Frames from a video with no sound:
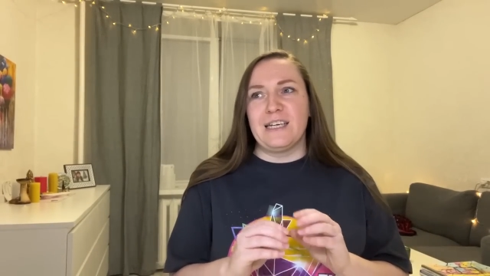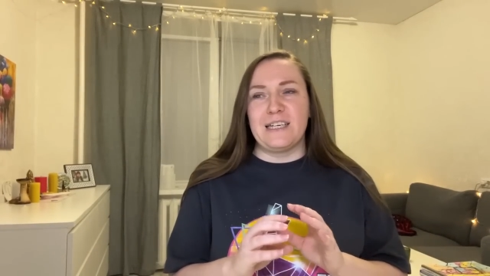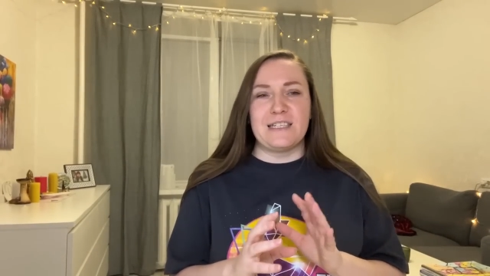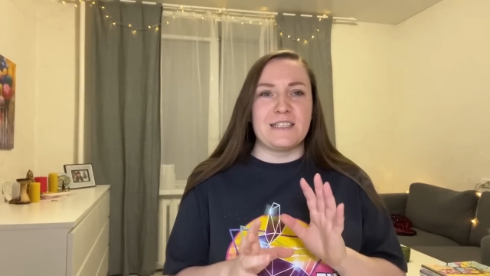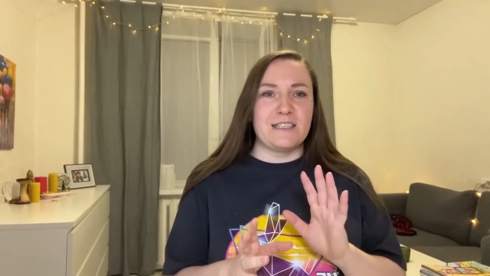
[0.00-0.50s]

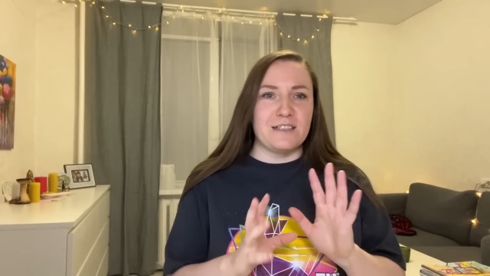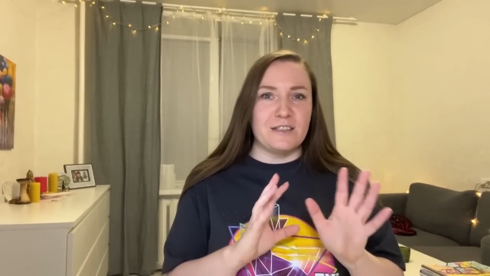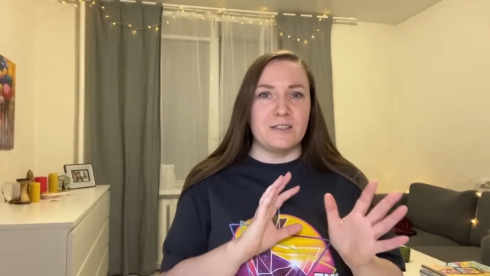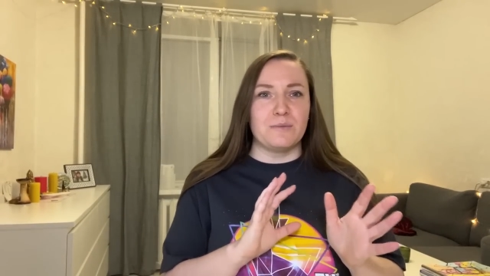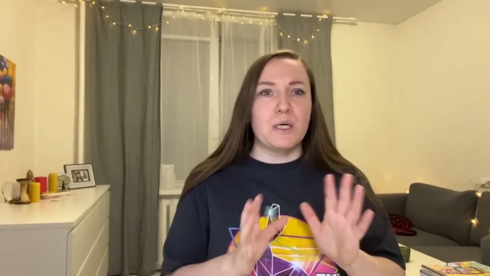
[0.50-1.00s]
is
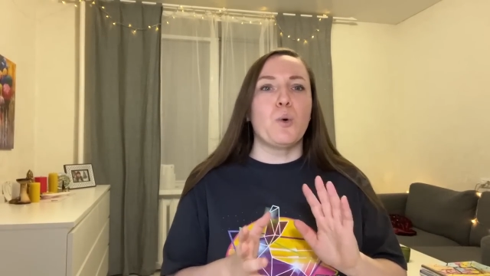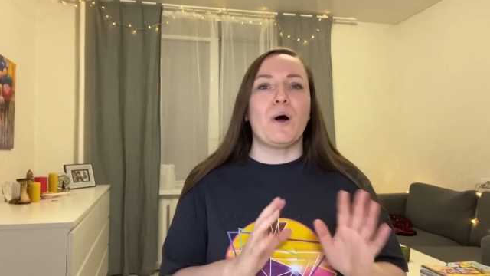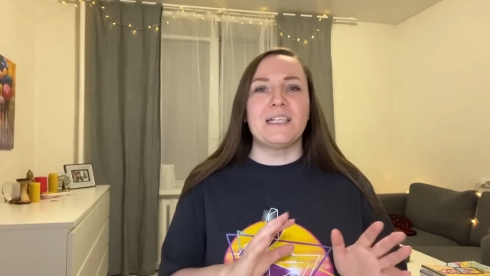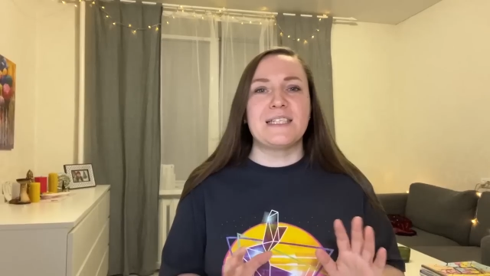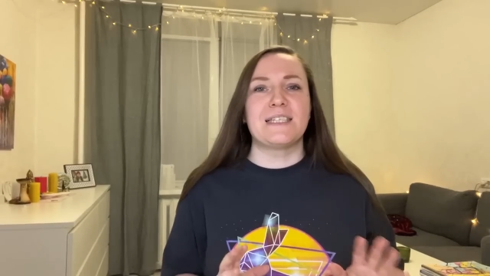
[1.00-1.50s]

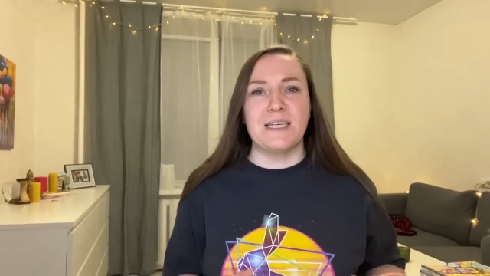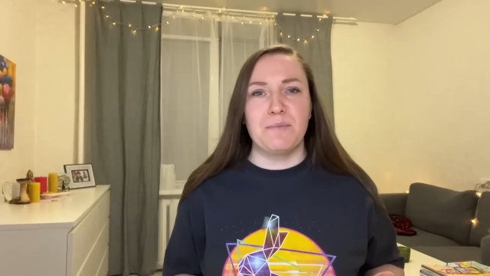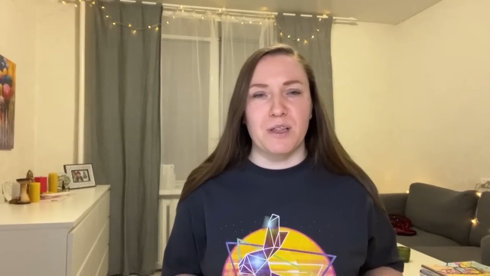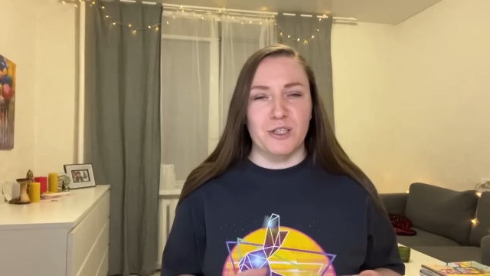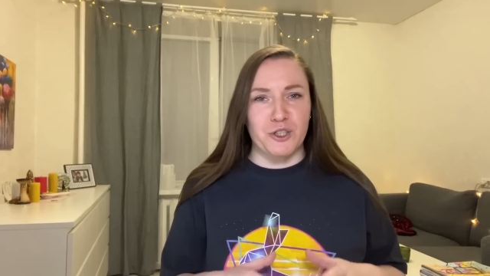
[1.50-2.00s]
quite
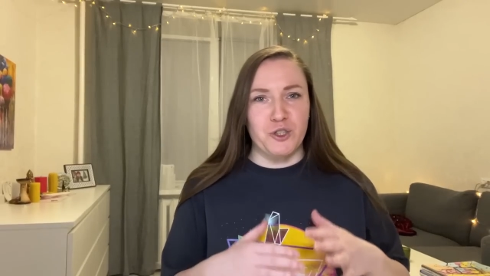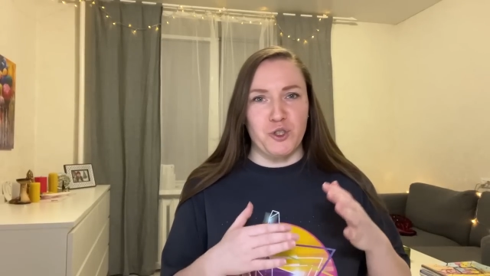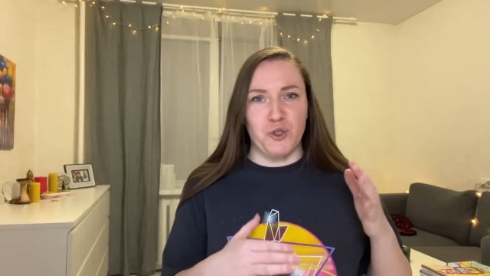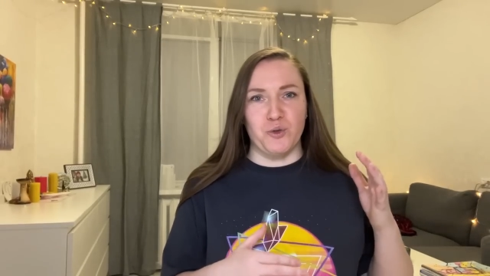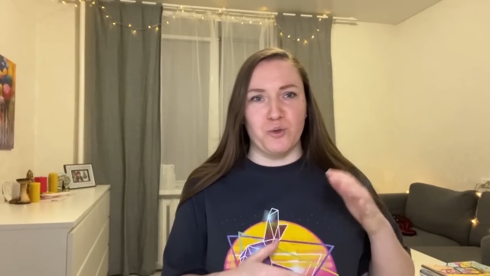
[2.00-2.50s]
similar
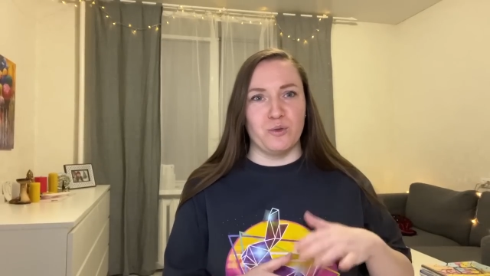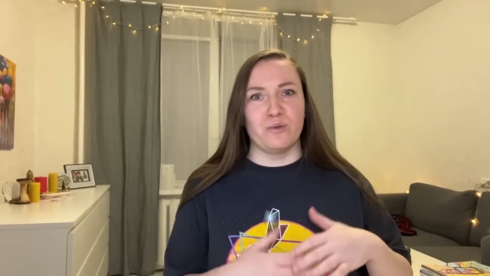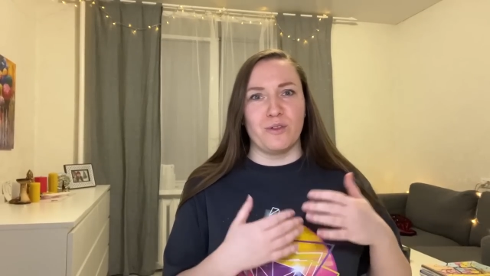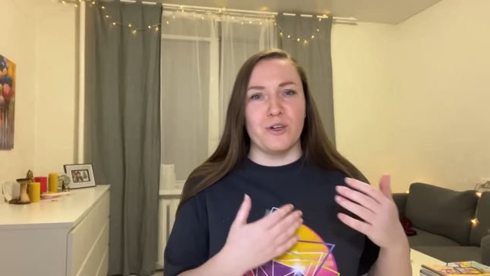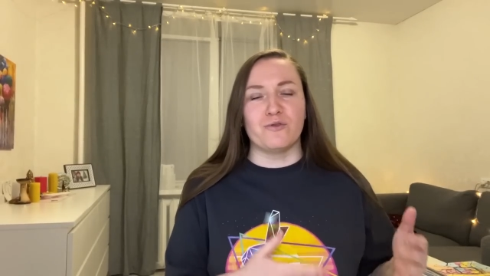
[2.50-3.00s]

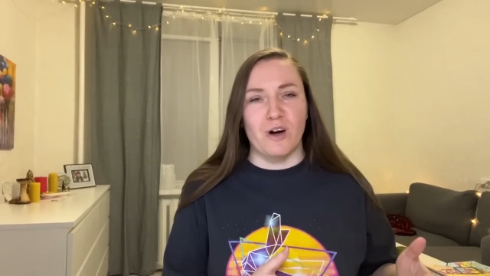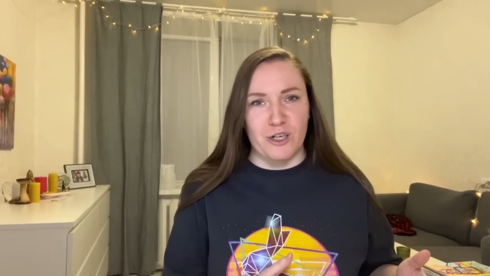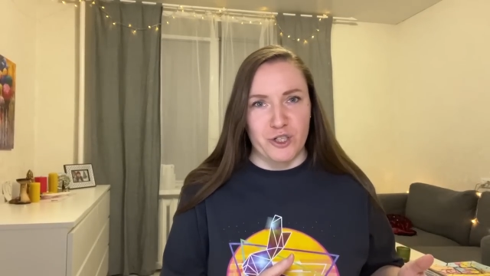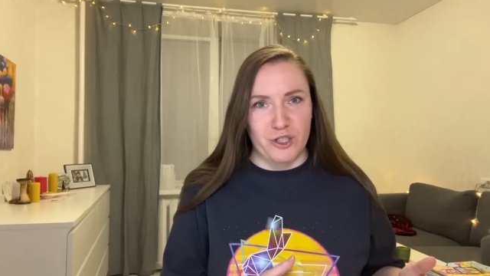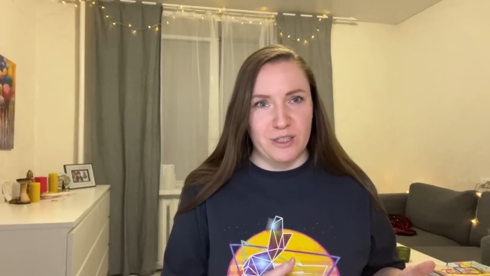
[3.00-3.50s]
to the
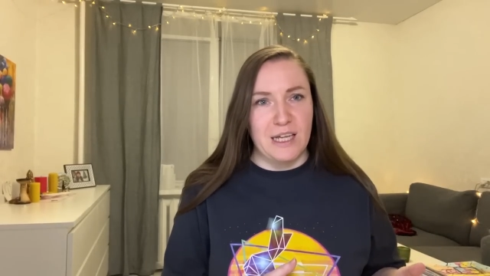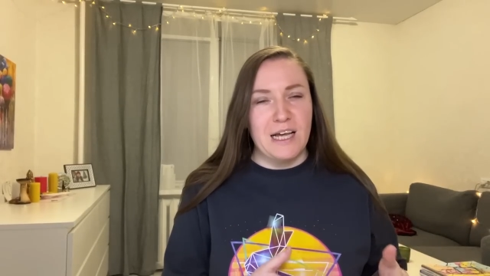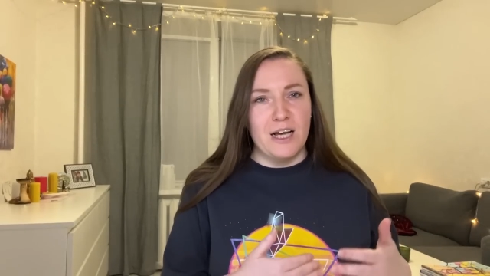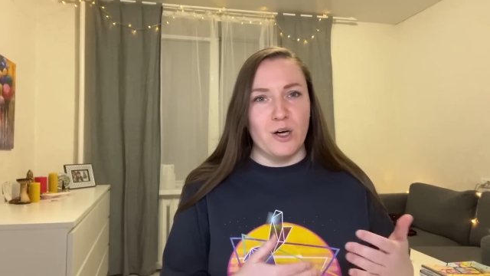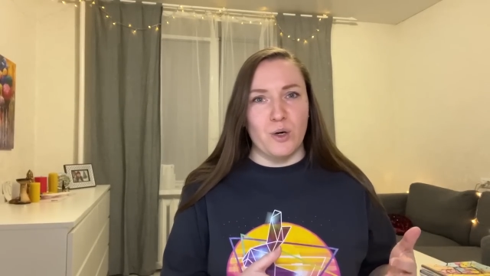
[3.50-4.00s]
Russian
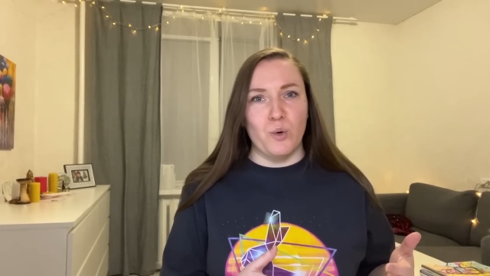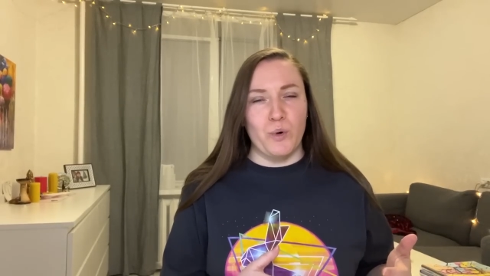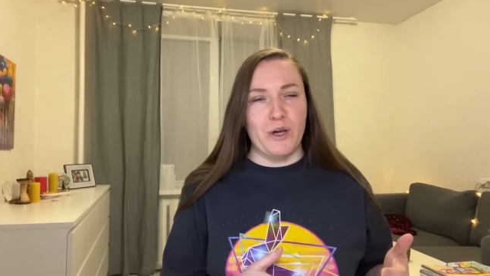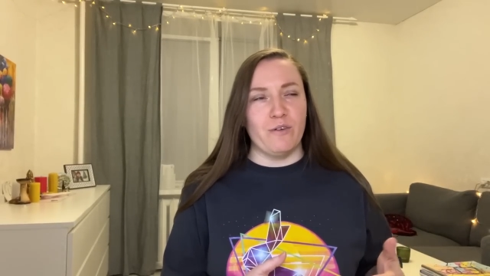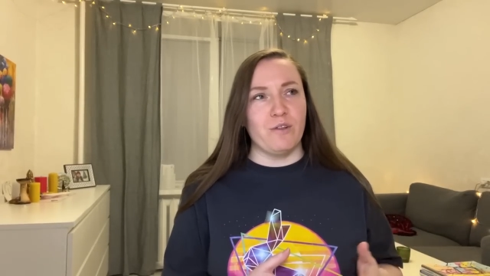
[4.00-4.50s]

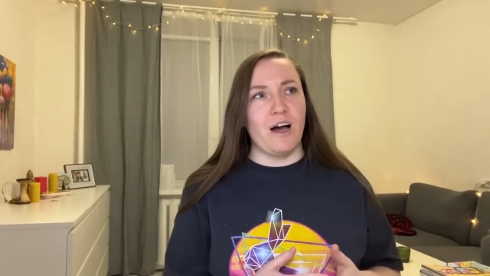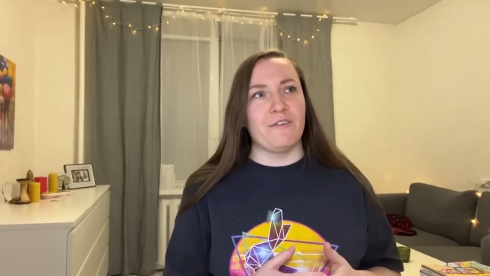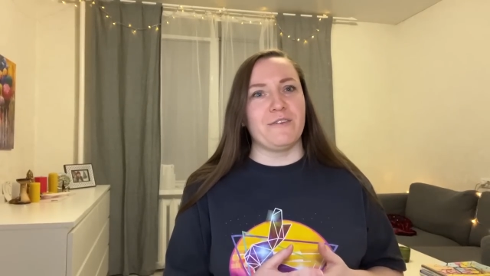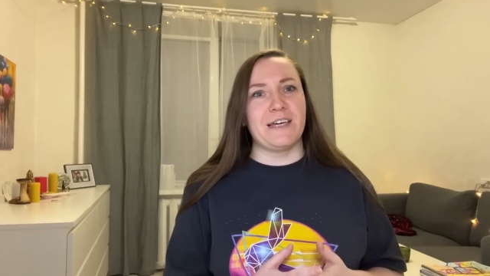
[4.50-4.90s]
way of life.